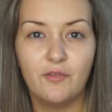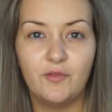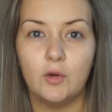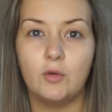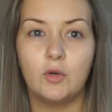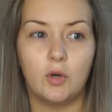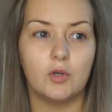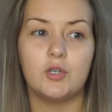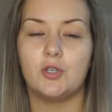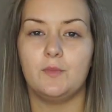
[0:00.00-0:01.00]
full
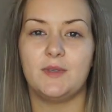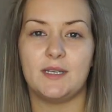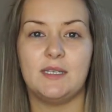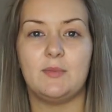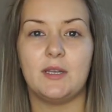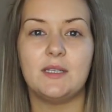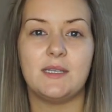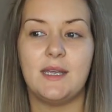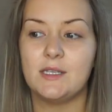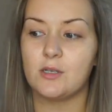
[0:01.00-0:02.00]
costume Disney
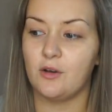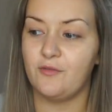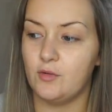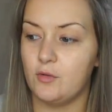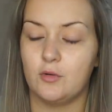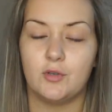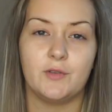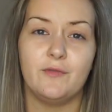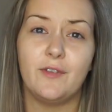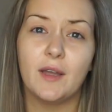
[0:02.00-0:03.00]
princess or full
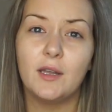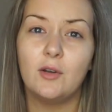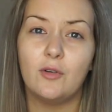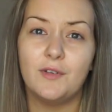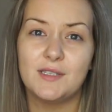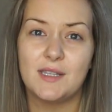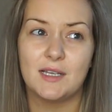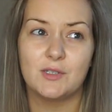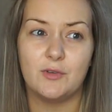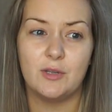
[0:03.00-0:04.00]
costume villain. Obviously
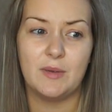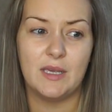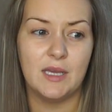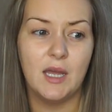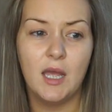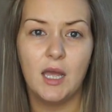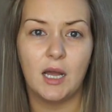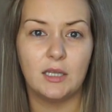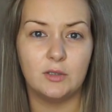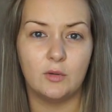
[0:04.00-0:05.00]
that's going to be
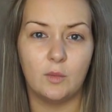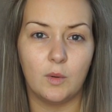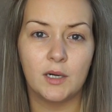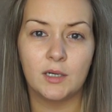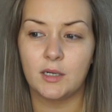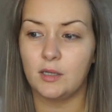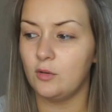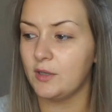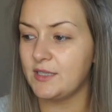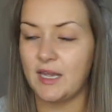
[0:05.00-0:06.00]
a lot of work, a
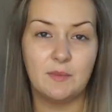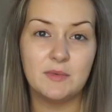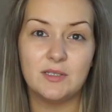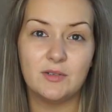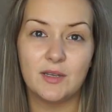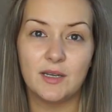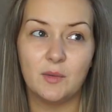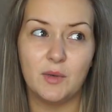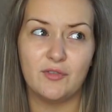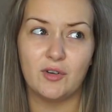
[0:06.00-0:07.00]
lot of time to do
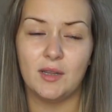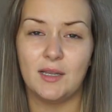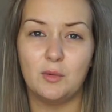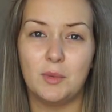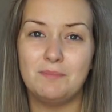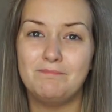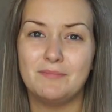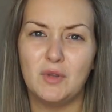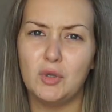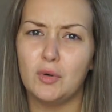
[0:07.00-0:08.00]
that when you've got a little one,
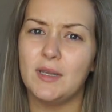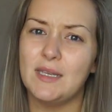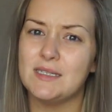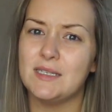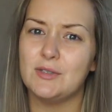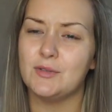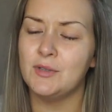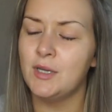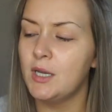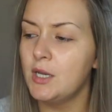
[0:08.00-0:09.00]
not easy to
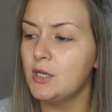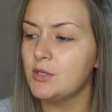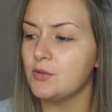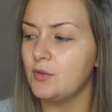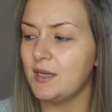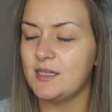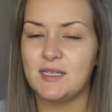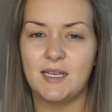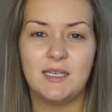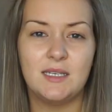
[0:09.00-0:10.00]
do. So I
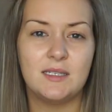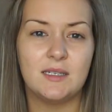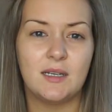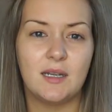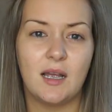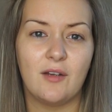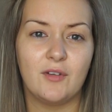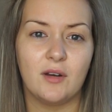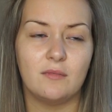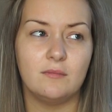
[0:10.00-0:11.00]
decided
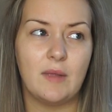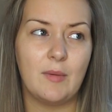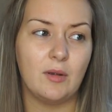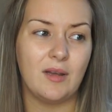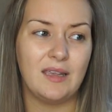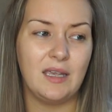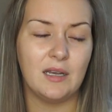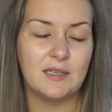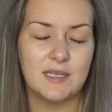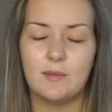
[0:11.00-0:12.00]
after about a
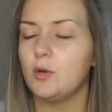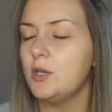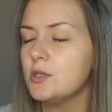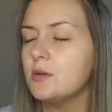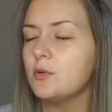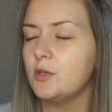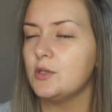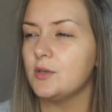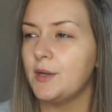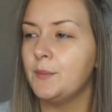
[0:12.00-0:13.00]
year of saying I'm going to
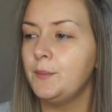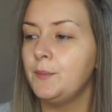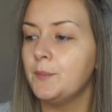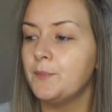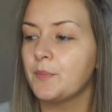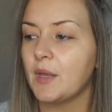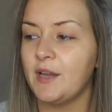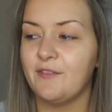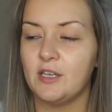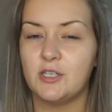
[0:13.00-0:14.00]
do it,
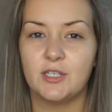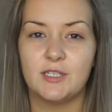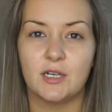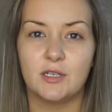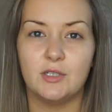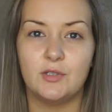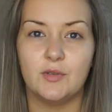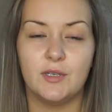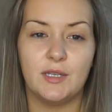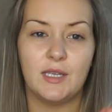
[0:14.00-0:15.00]
I eventually started
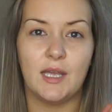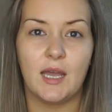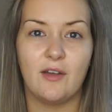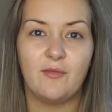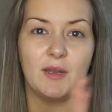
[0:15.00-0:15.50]
doing the half